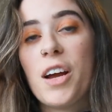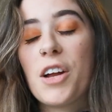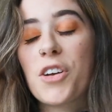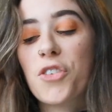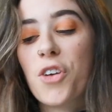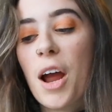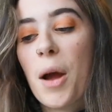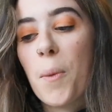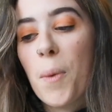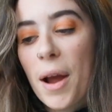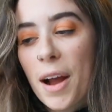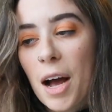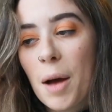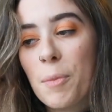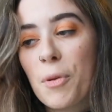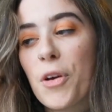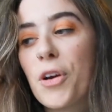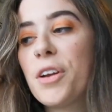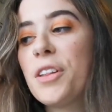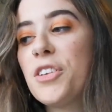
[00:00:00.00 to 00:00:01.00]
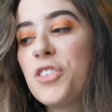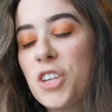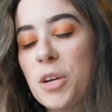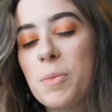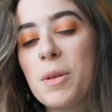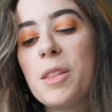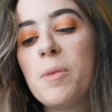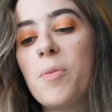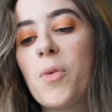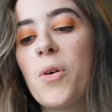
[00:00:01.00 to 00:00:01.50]
I try and wake up and go to the
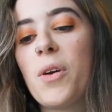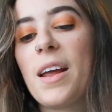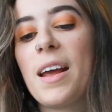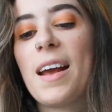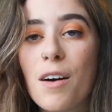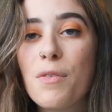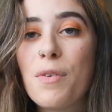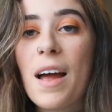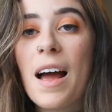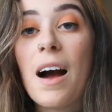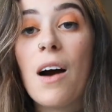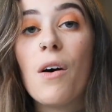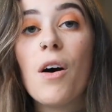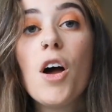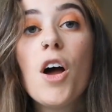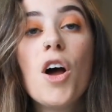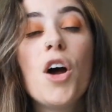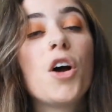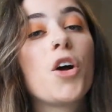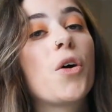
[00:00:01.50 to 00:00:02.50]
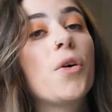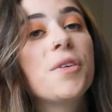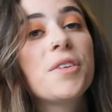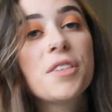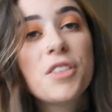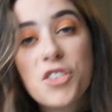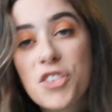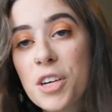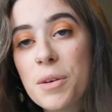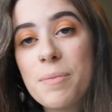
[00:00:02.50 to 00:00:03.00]
gym in the morning. I love how going
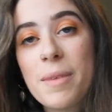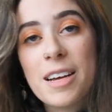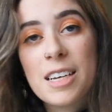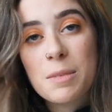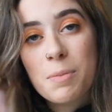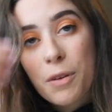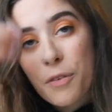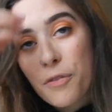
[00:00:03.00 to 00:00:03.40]
to the gym makes me